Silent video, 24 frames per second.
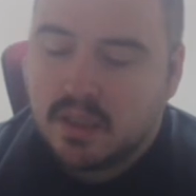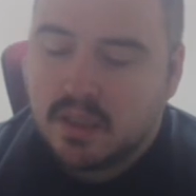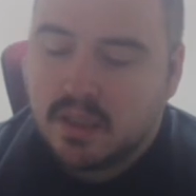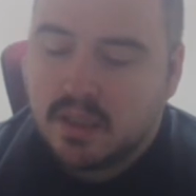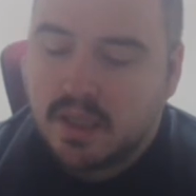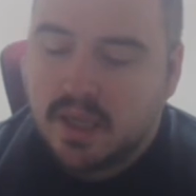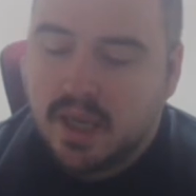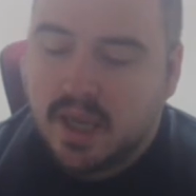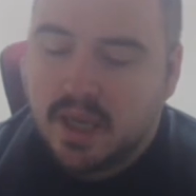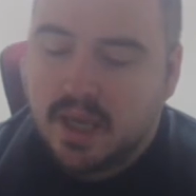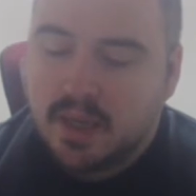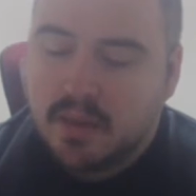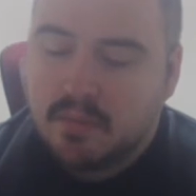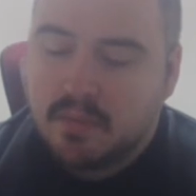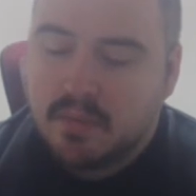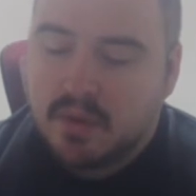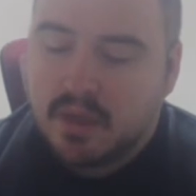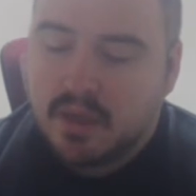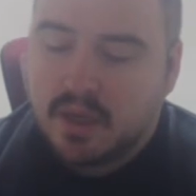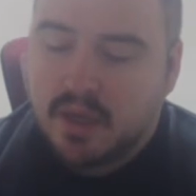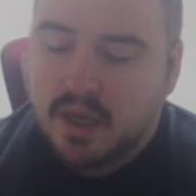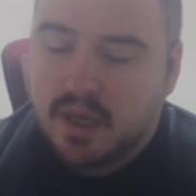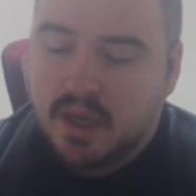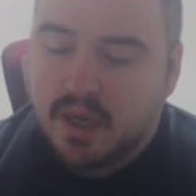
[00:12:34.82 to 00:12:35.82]
game
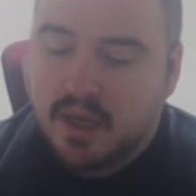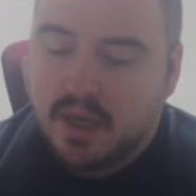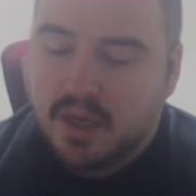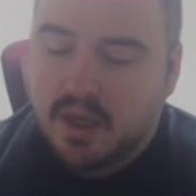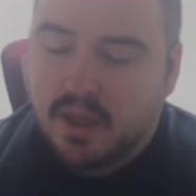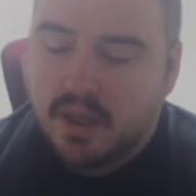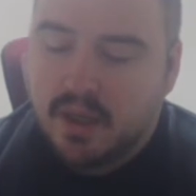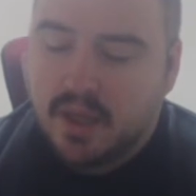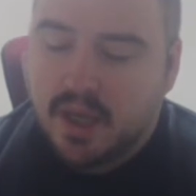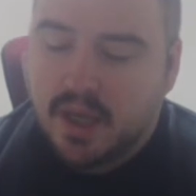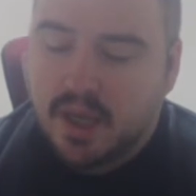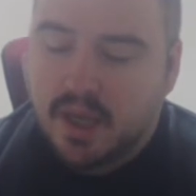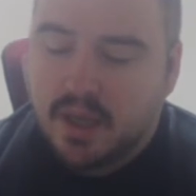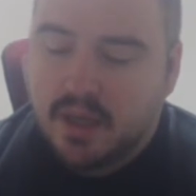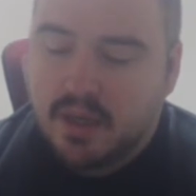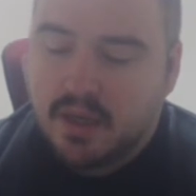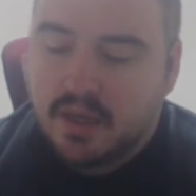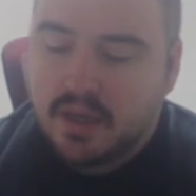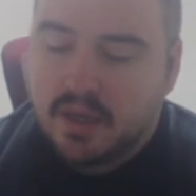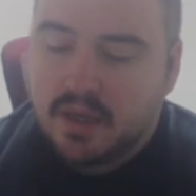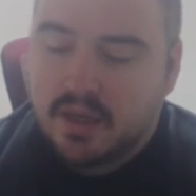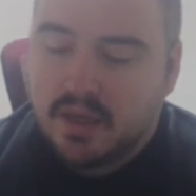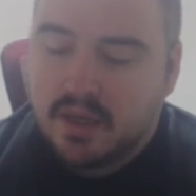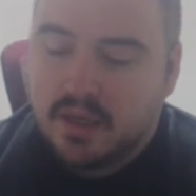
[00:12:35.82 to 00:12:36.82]
that
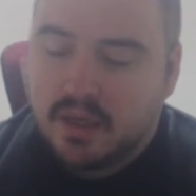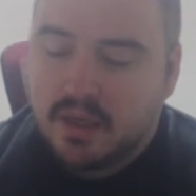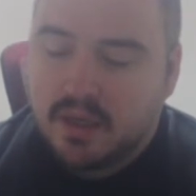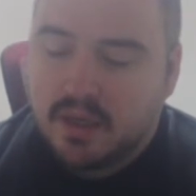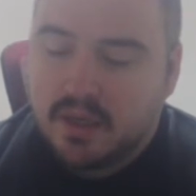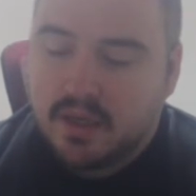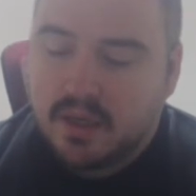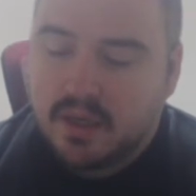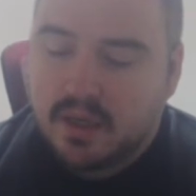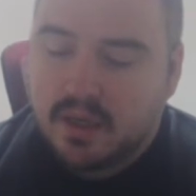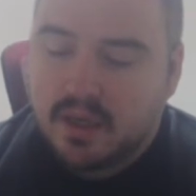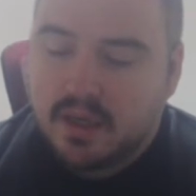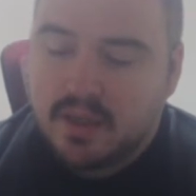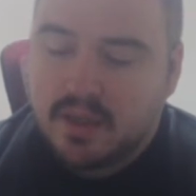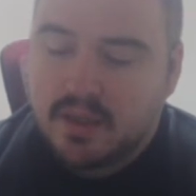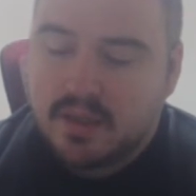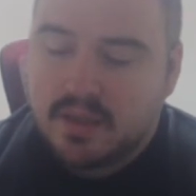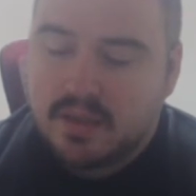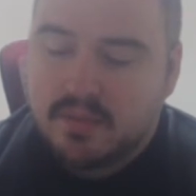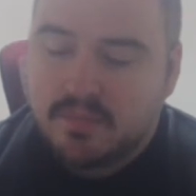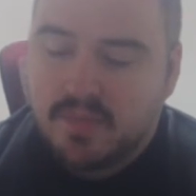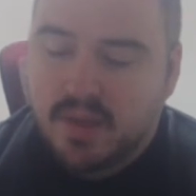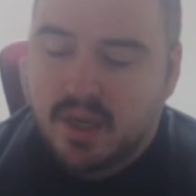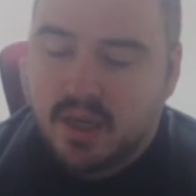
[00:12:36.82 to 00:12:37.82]

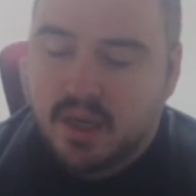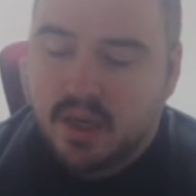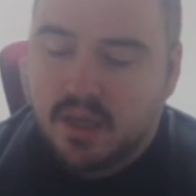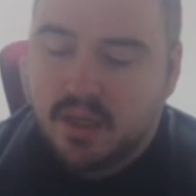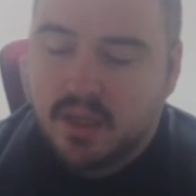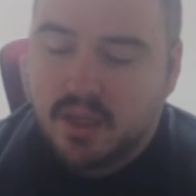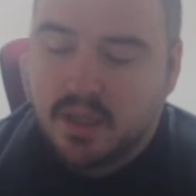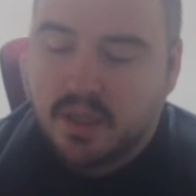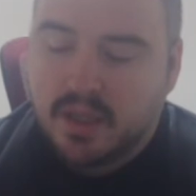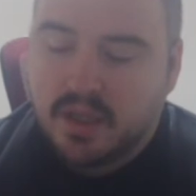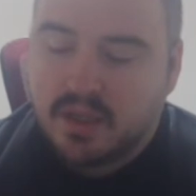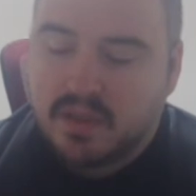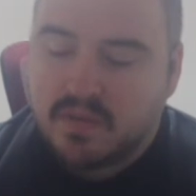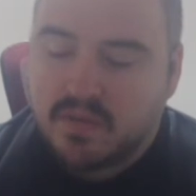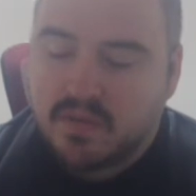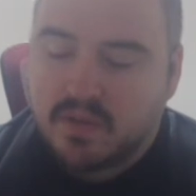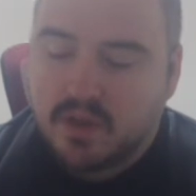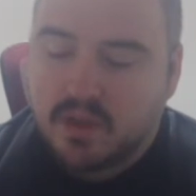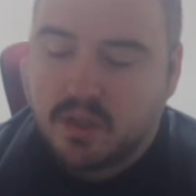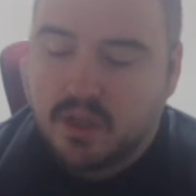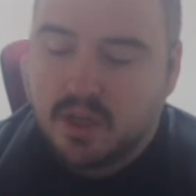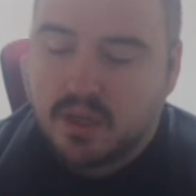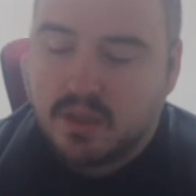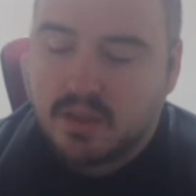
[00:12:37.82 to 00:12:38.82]
is been on the list for
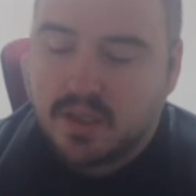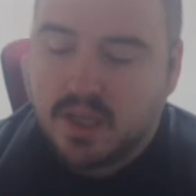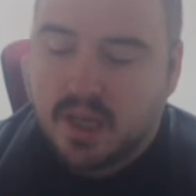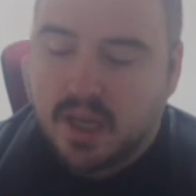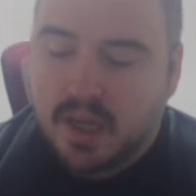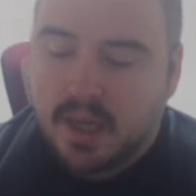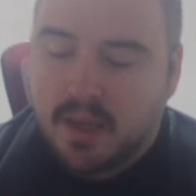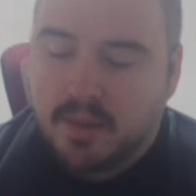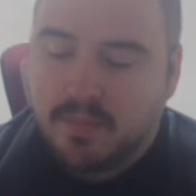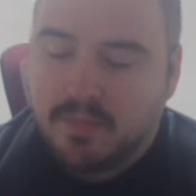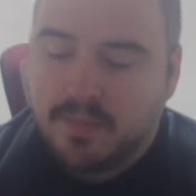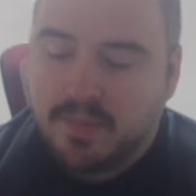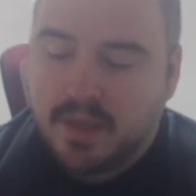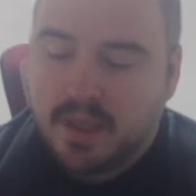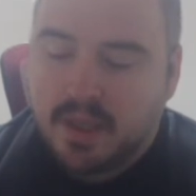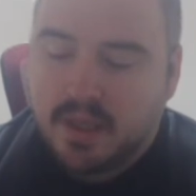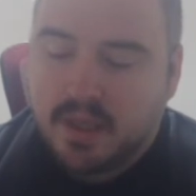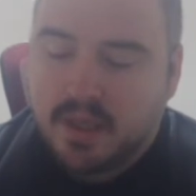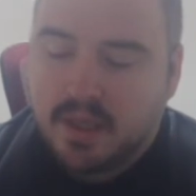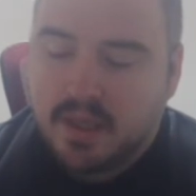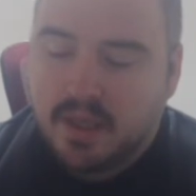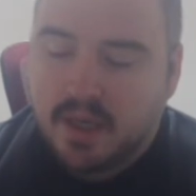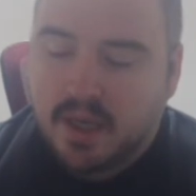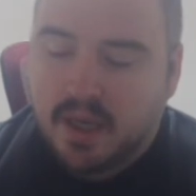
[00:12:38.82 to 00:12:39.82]
a long time.
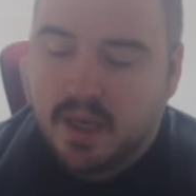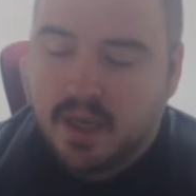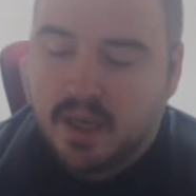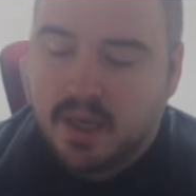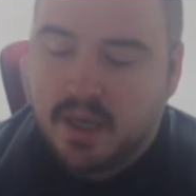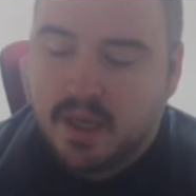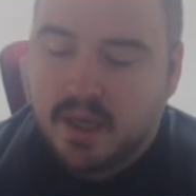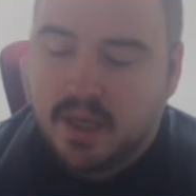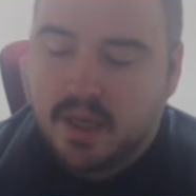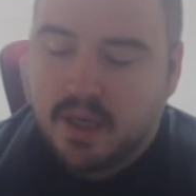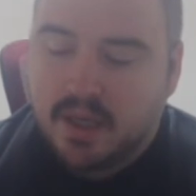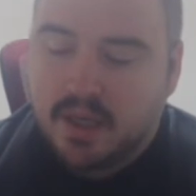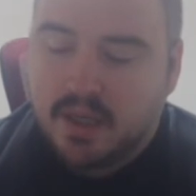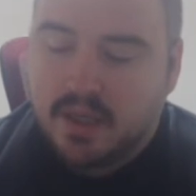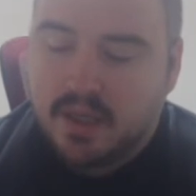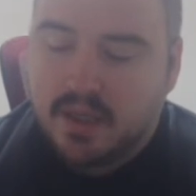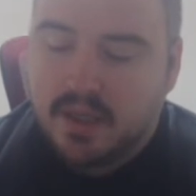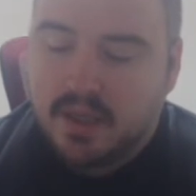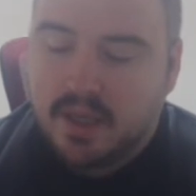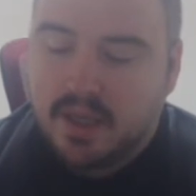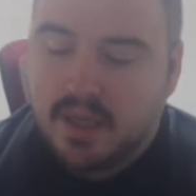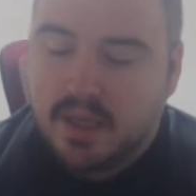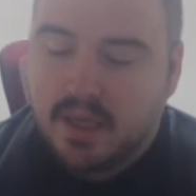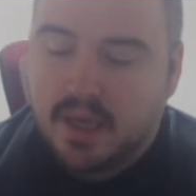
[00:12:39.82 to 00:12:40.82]

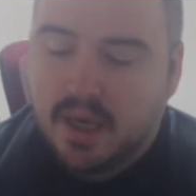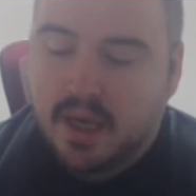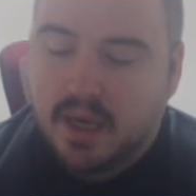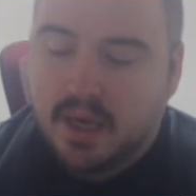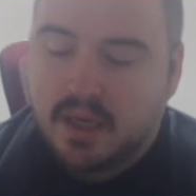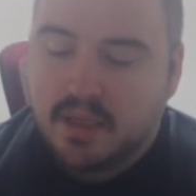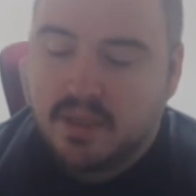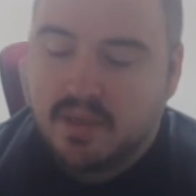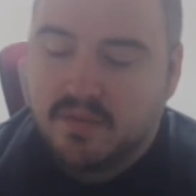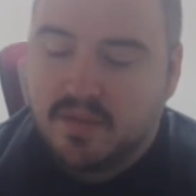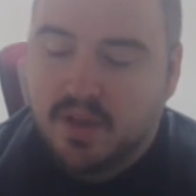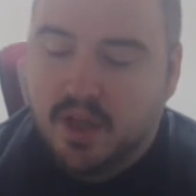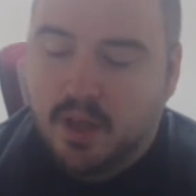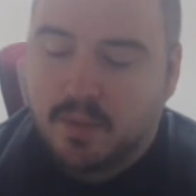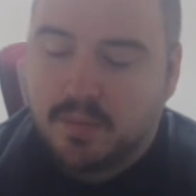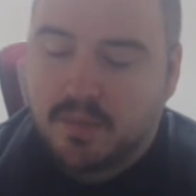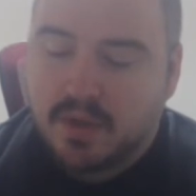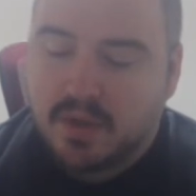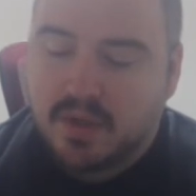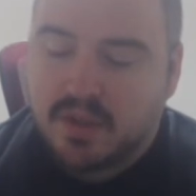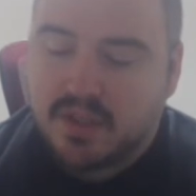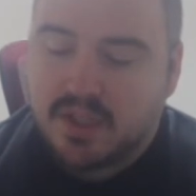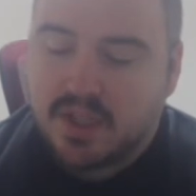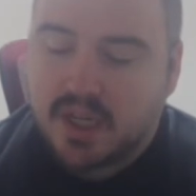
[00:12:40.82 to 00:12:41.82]
The
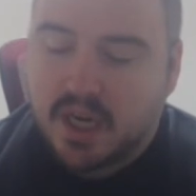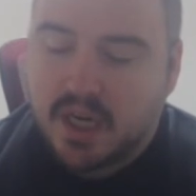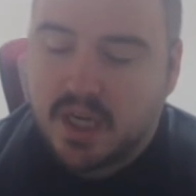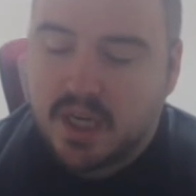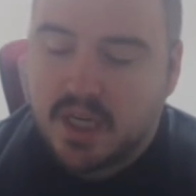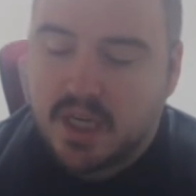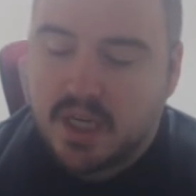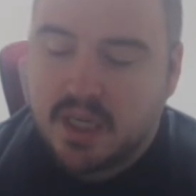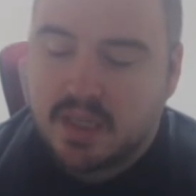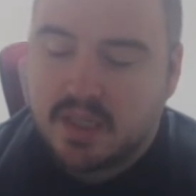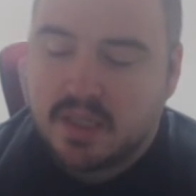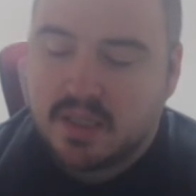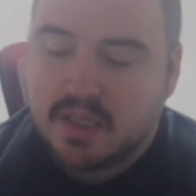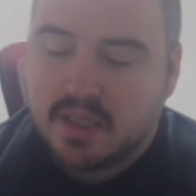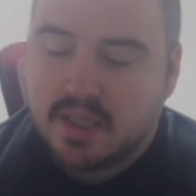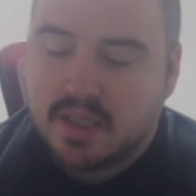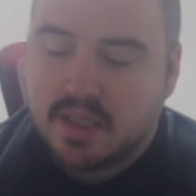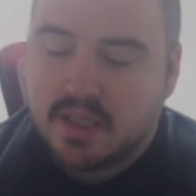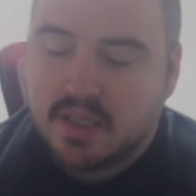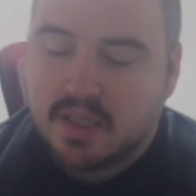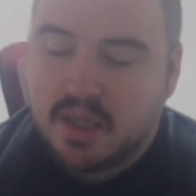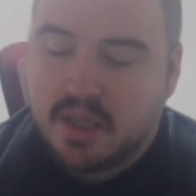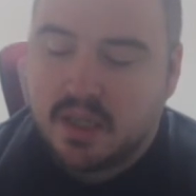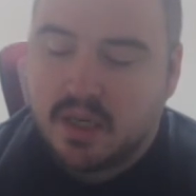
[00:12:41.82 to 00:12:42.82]
developer is Chinese.
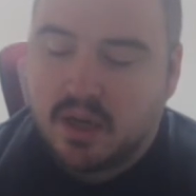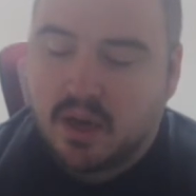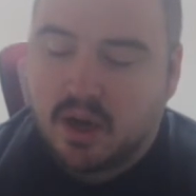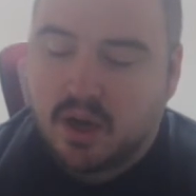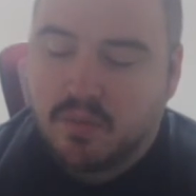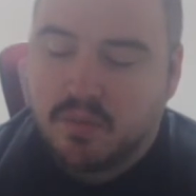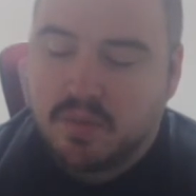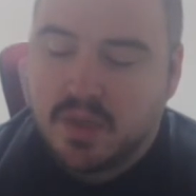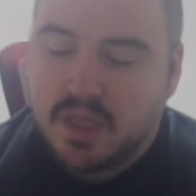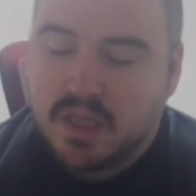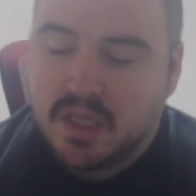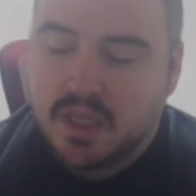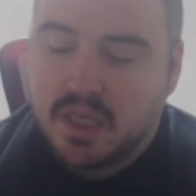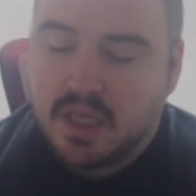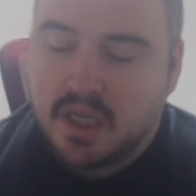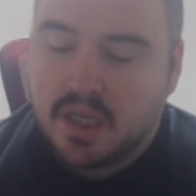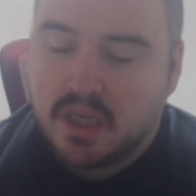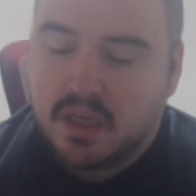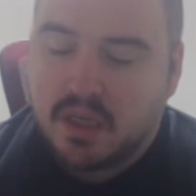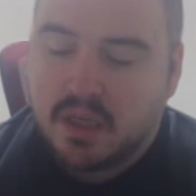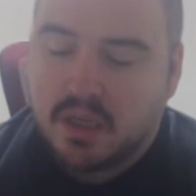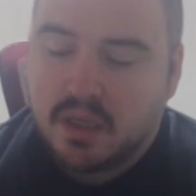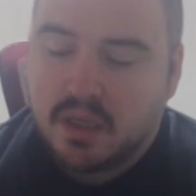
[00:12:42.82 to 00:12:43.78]
It's an RPG.